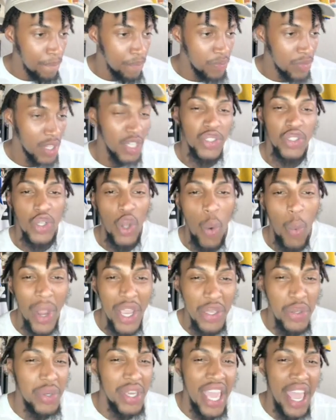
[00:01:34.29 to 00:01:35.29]
There's no way
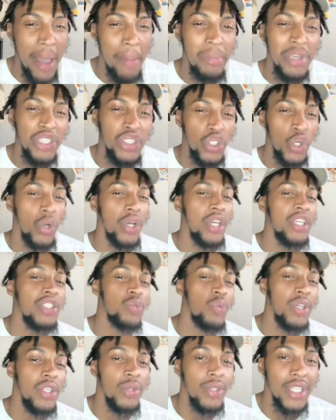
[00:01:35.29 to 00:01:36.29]
you can't be joyous
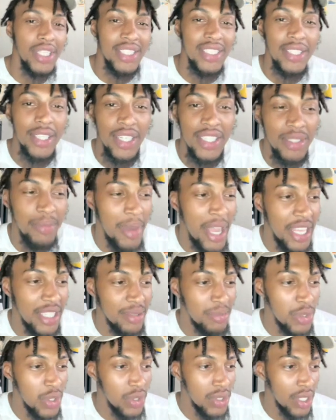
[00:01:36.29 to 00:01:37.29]
when you listen to this
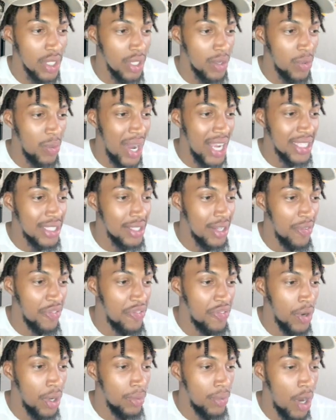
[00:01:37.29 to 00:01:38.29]
man's music. Watch the
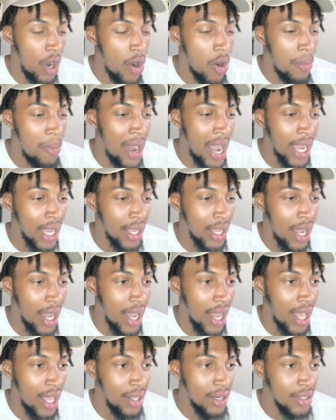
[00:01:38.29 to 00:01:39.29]
foot. Oh my
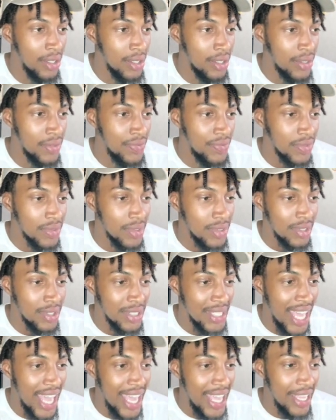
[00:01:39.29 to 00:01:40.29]
God.
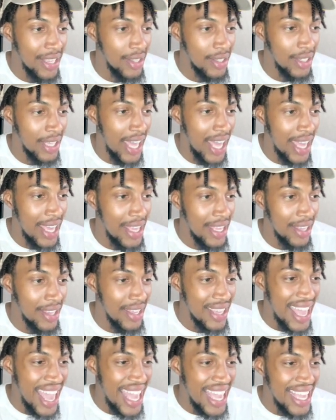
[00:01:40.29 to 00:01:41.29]
Hey, hey,
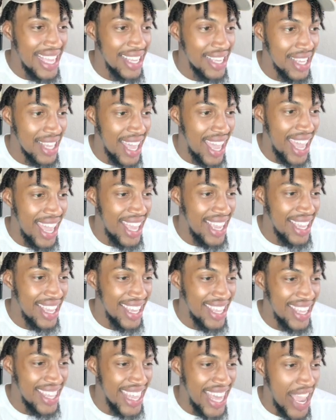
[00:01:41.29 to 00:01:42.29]
hey, hey,
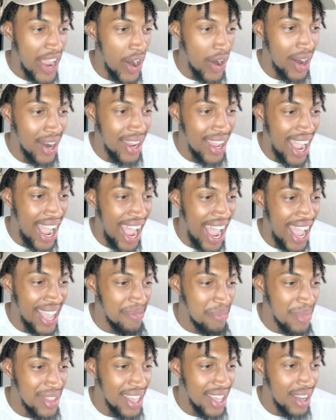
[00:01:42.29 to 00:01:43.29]
there. I.
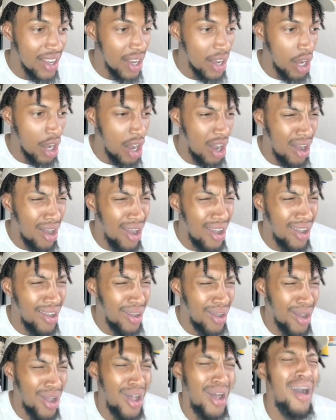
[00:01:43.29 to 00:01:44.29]

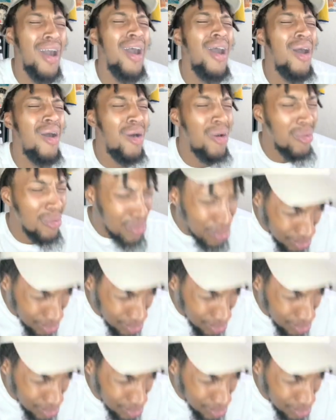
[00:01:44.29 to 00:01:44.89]
Oh!